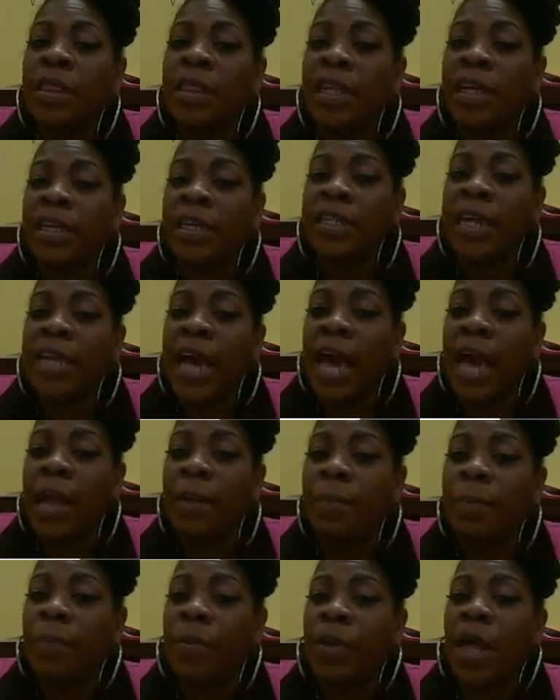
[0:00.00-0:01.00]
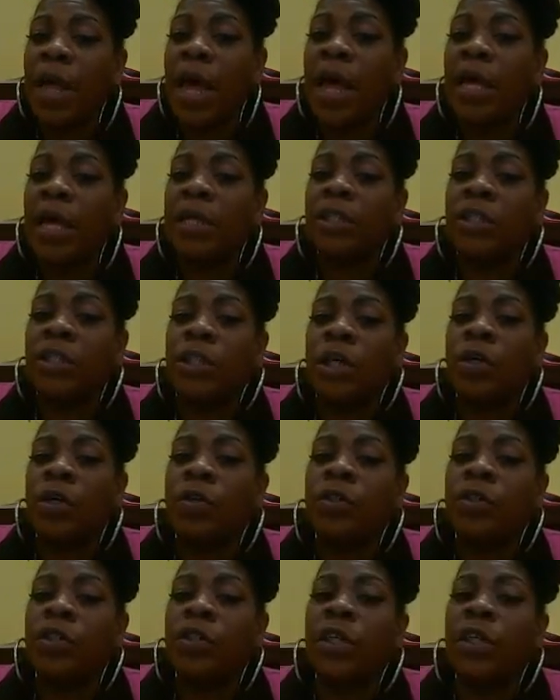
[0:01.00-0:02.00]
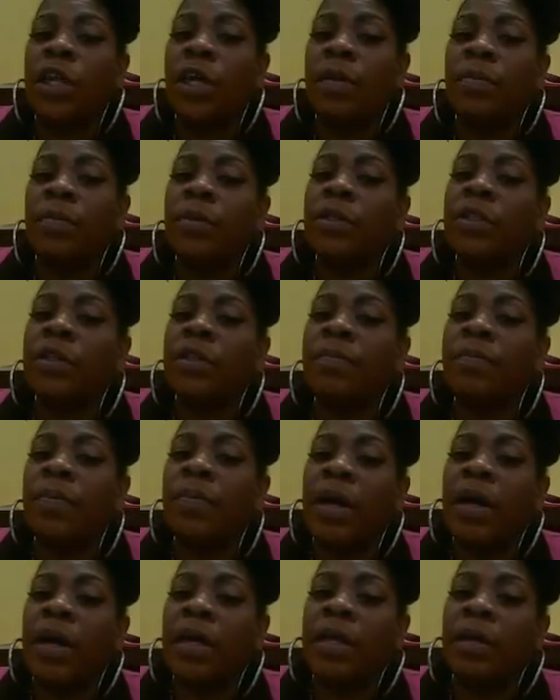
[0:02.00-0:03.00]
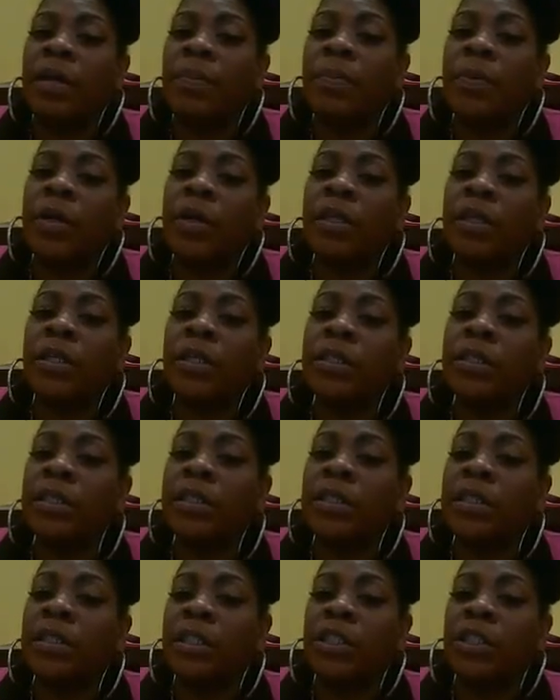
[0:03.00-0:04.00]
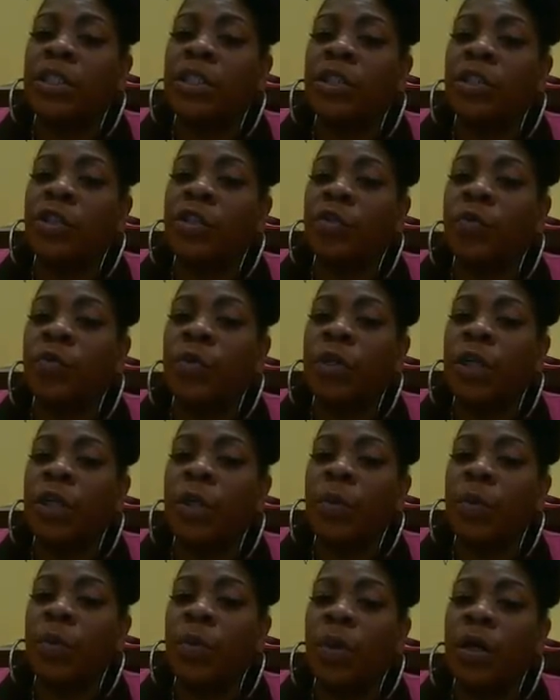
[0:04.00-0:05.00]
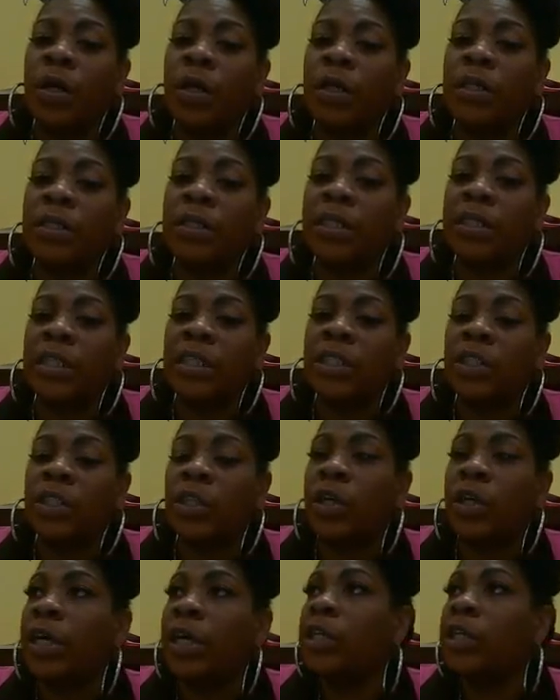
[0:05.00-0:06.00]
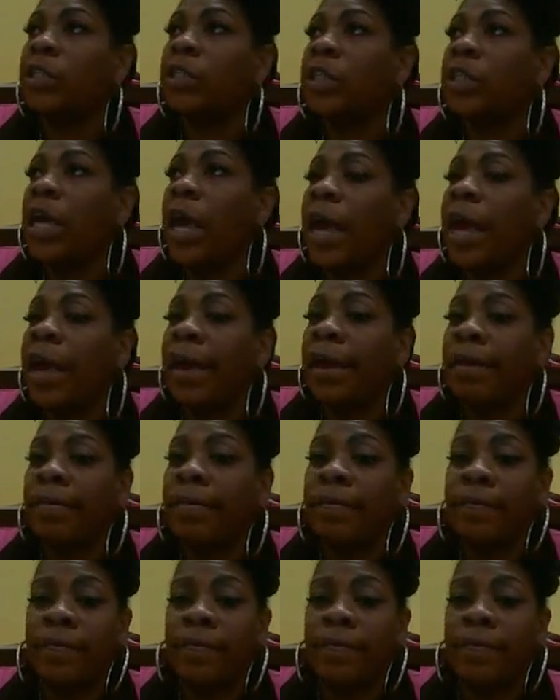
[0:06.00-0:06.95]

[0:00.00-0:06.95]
The dot plot shows the numbers of brothers and sisters 21 sixth graders have.